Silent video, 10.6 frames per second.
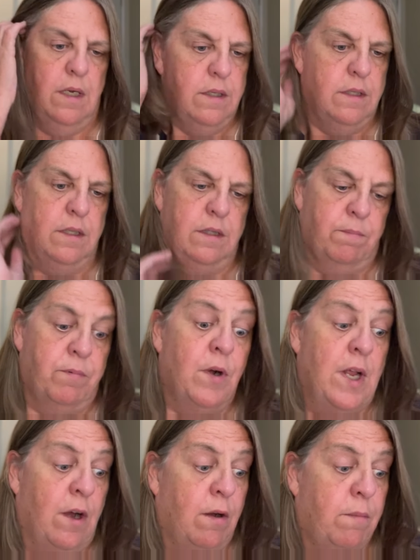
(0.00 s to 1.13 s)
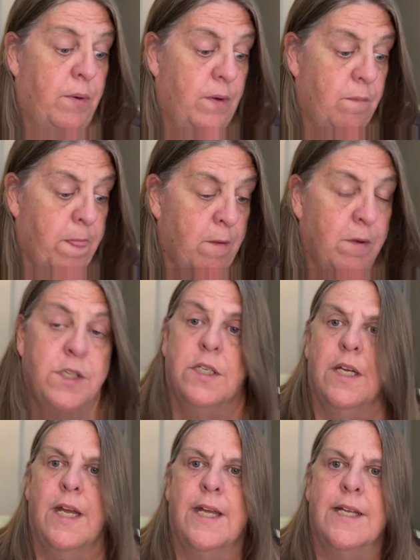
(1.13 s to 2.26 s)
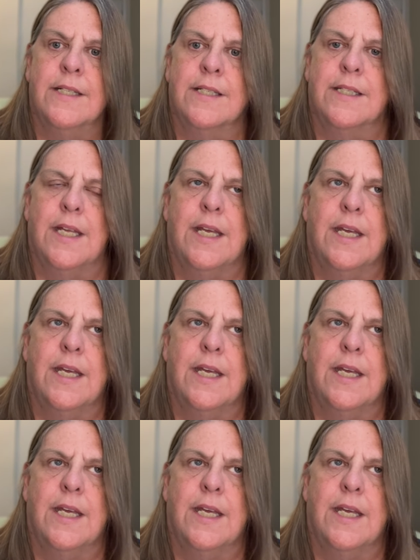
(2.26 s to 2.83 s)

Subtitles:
the pre-op, which is the